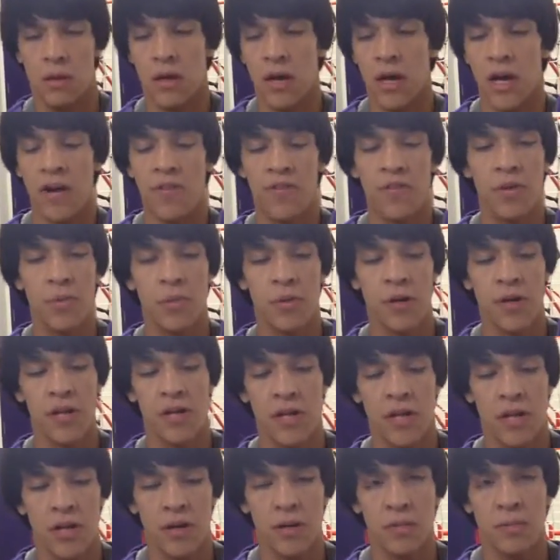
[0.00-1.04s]
I feel pretty
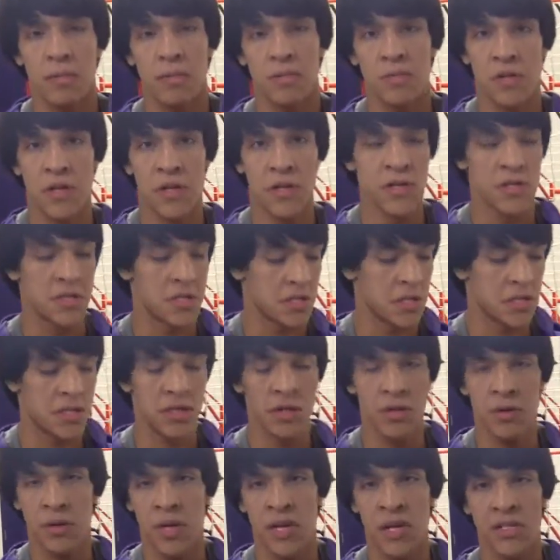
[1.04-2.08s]
good. The
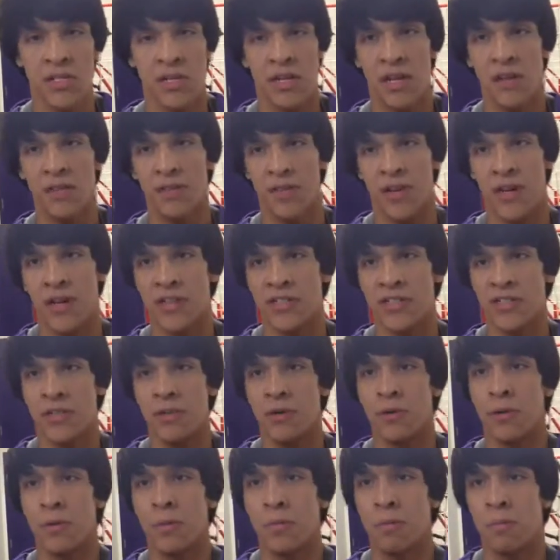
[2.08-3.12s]
2 kids that I've lost
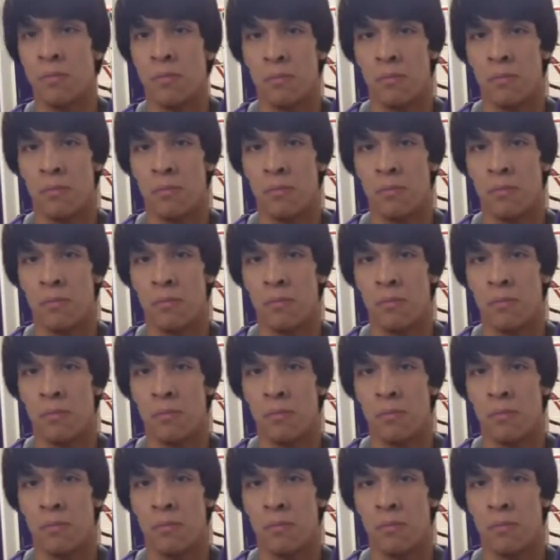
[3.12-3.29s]
to are